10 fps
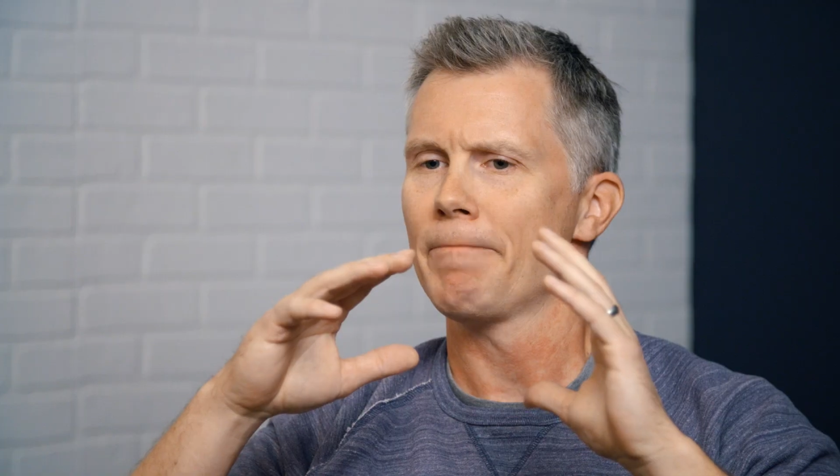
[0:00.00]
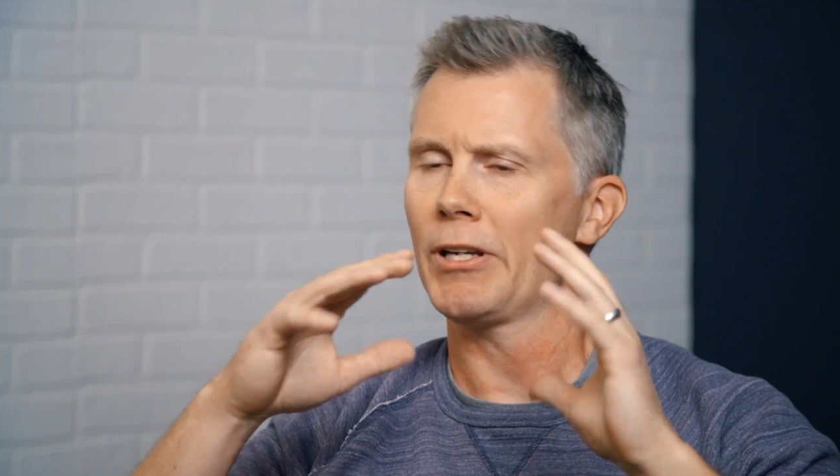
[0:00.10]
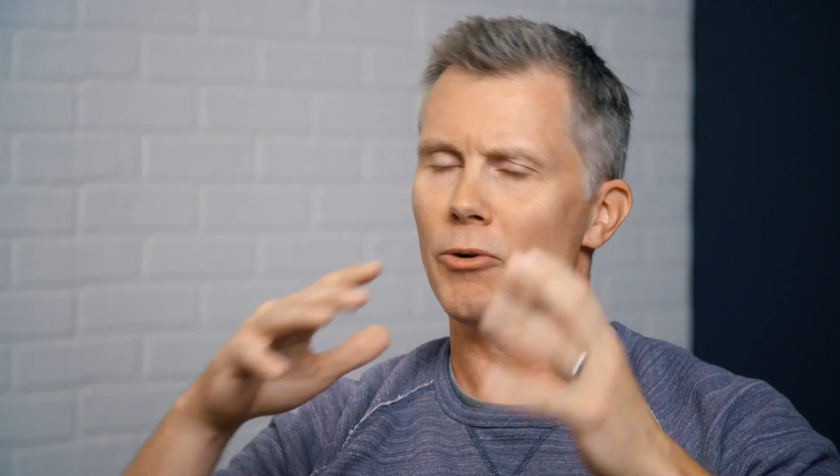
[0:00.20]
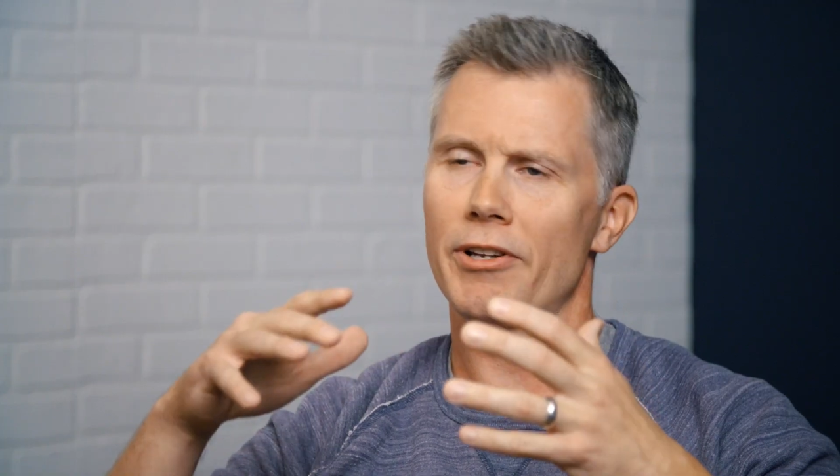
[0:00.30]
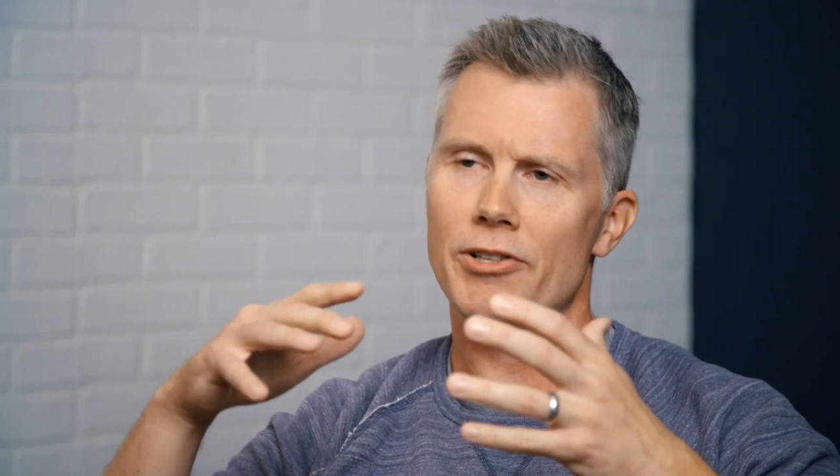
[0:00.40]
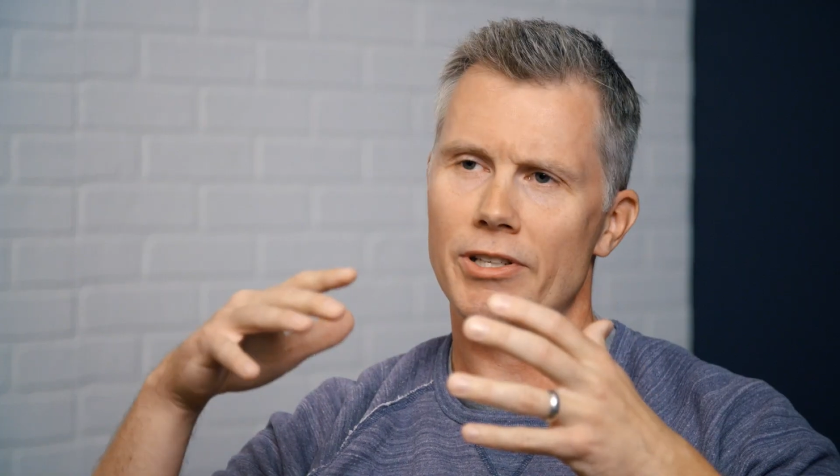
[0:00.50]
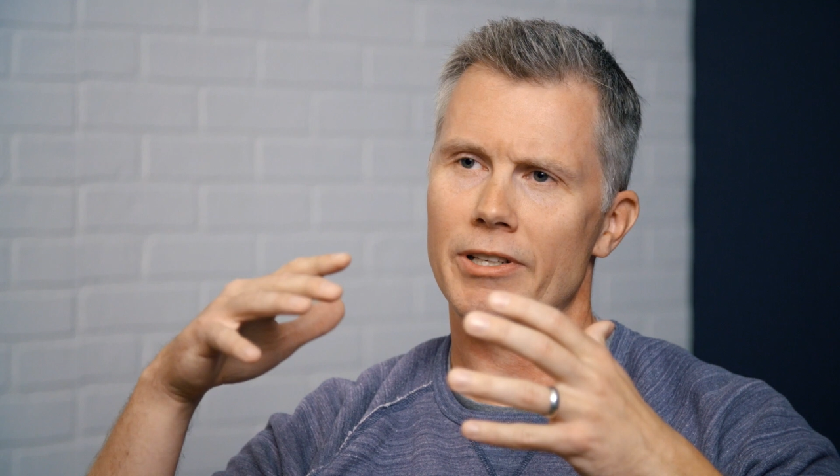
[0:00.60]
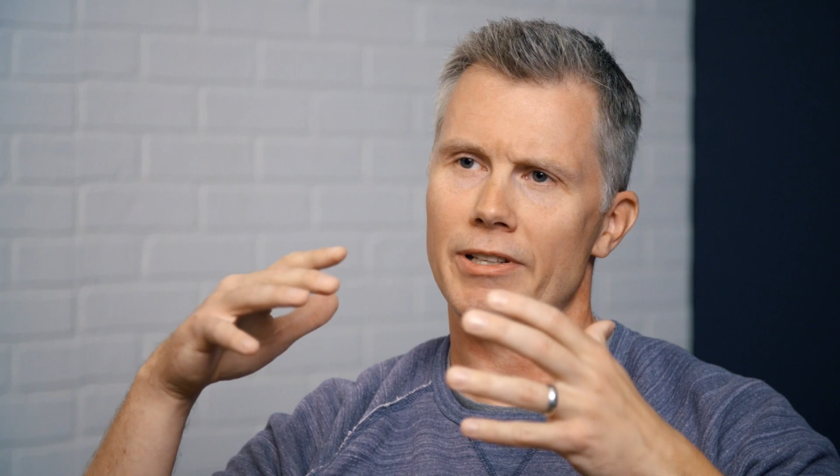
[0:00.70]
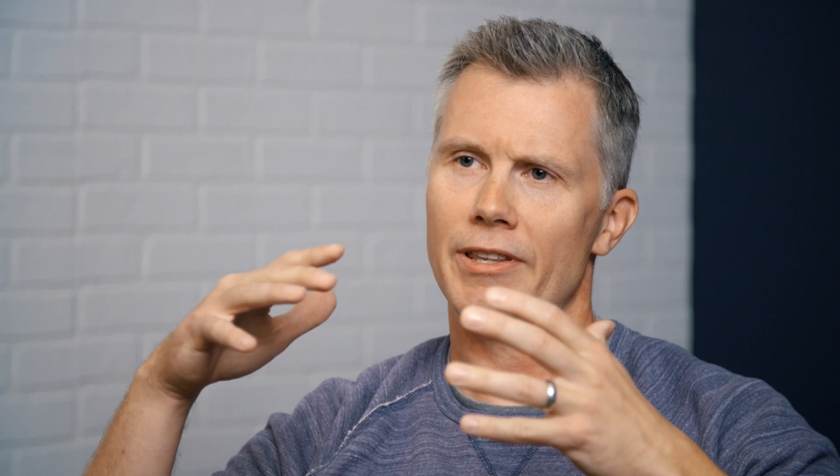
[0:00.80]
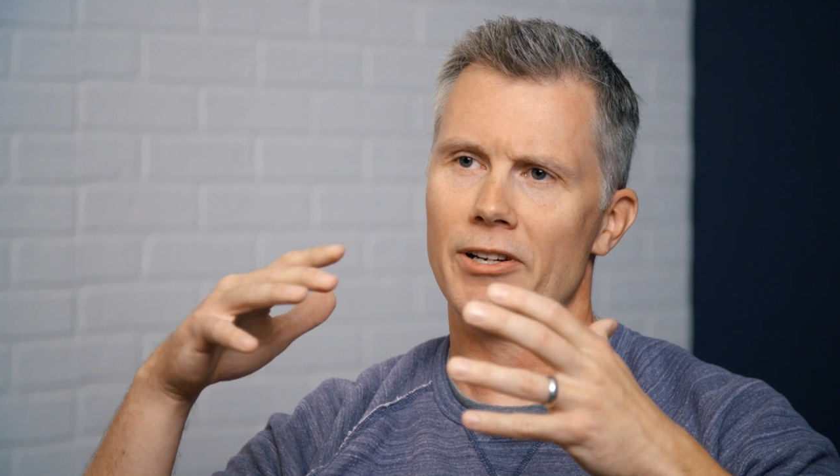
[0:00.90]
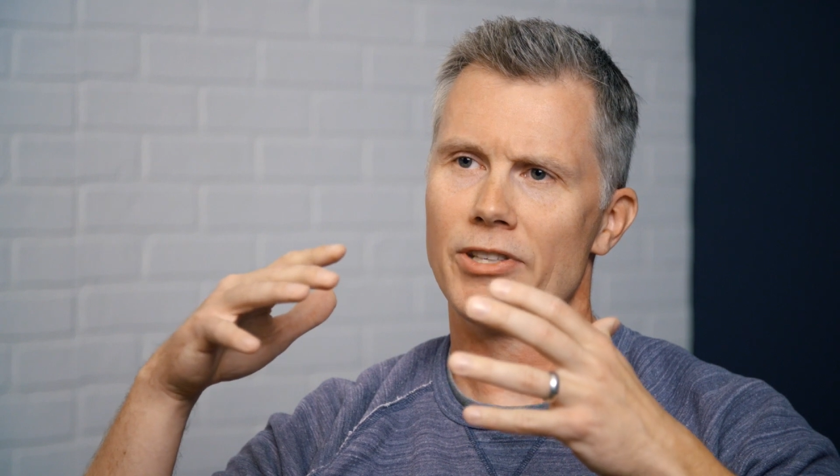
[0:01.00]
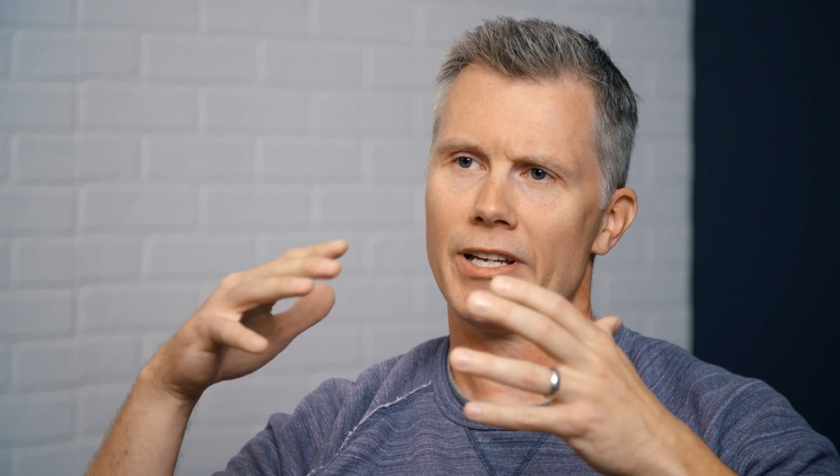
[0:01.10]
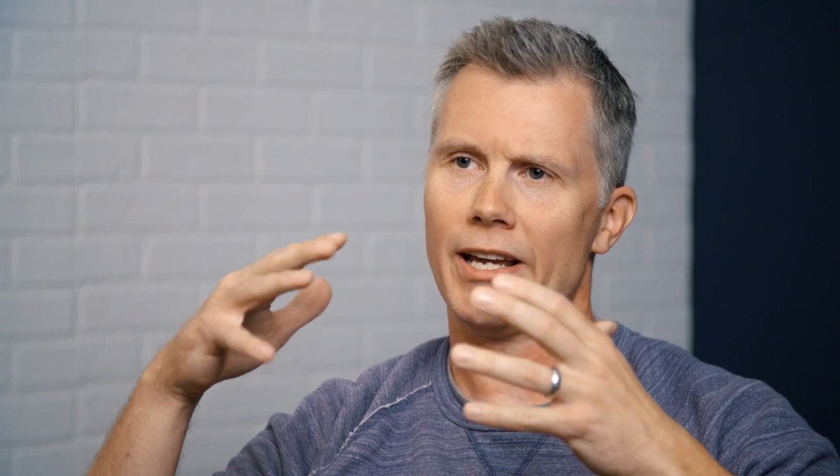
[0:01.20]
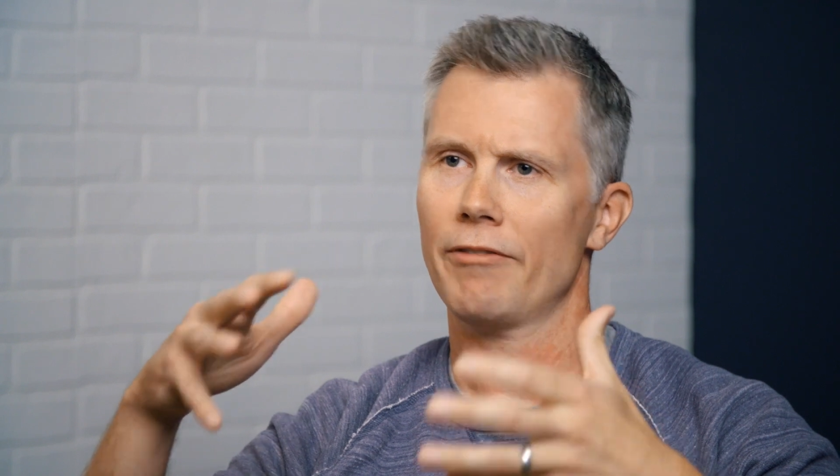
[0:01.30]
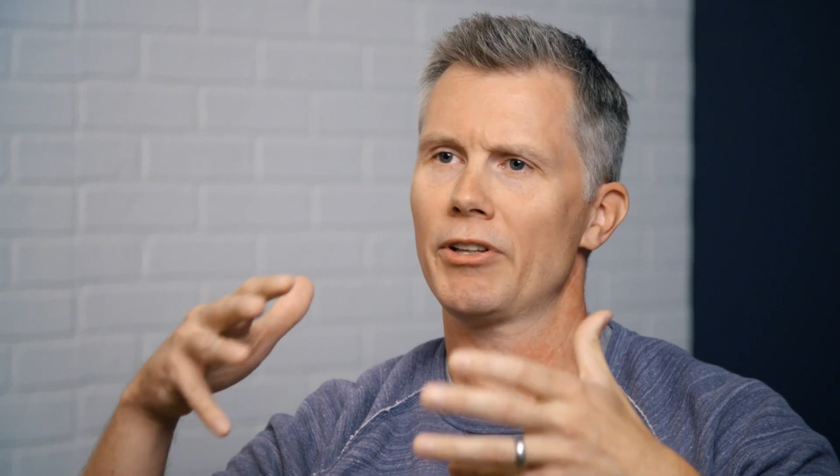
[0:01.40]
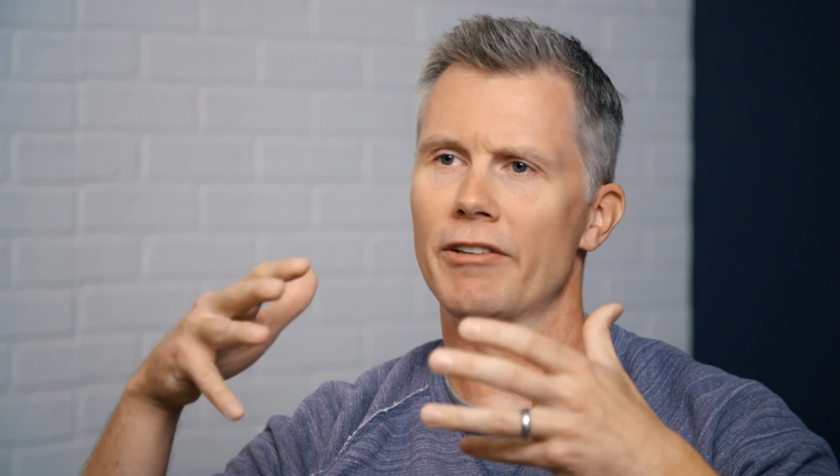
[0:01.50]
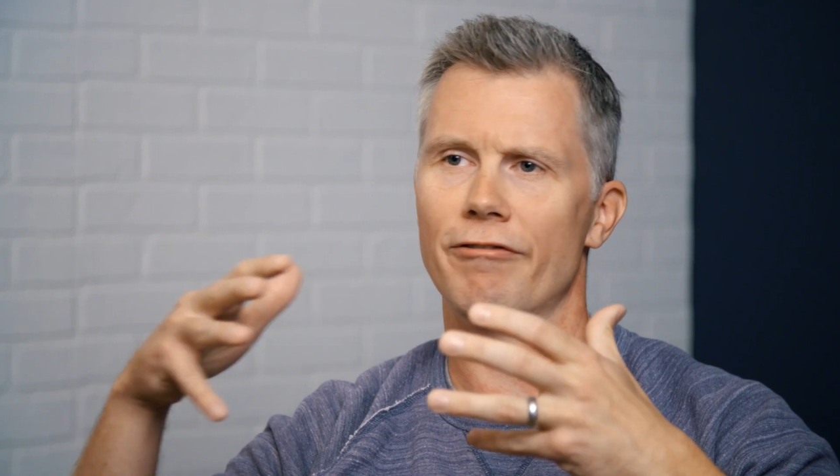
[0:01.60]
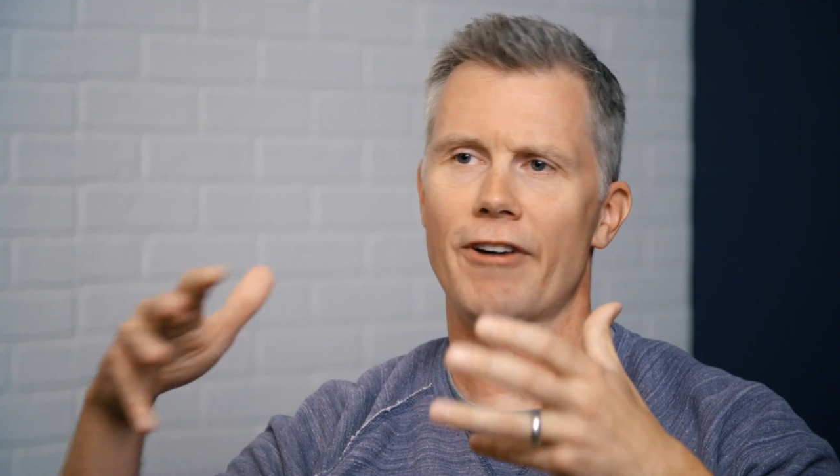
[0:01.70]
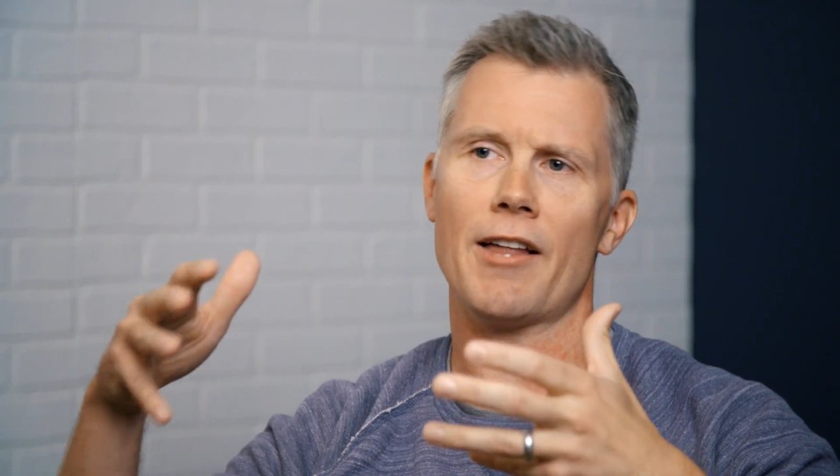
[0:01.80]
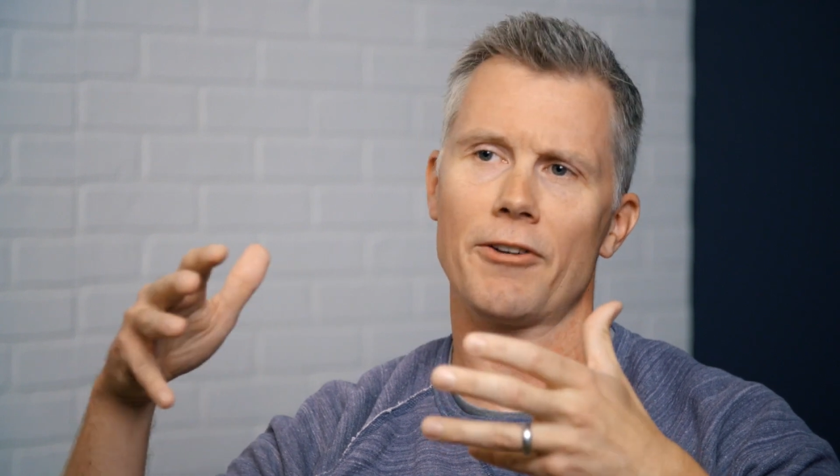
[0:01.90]
You know, there's a Heavenly
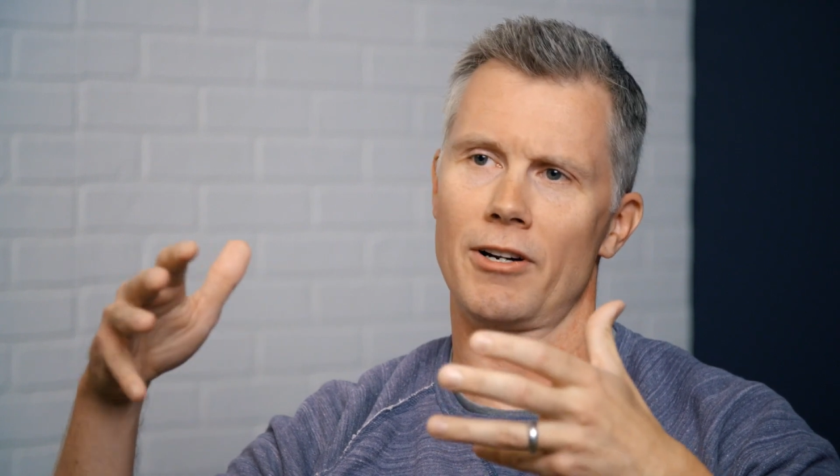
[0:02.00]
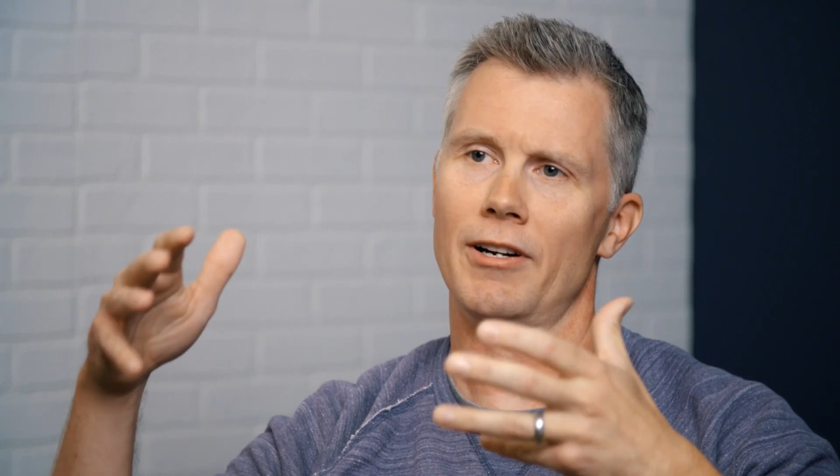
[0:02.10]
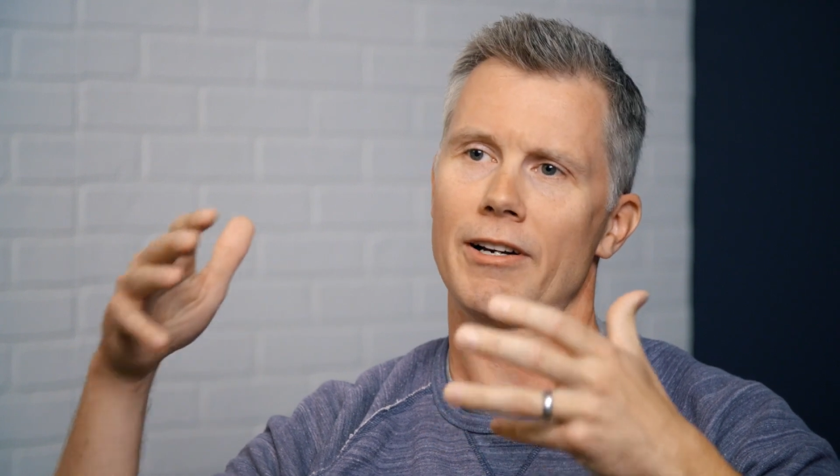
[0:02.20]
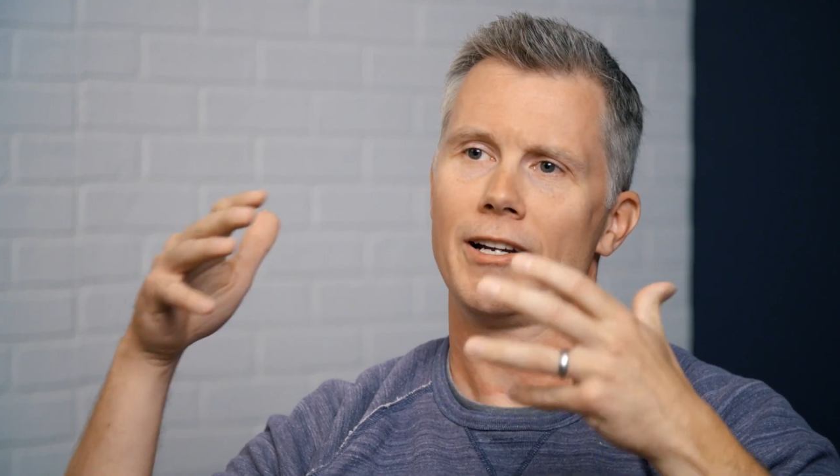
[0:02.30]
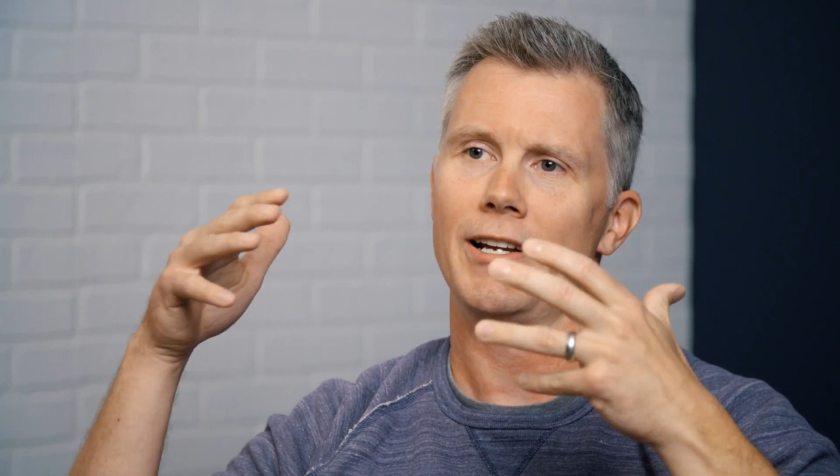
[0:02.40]
Father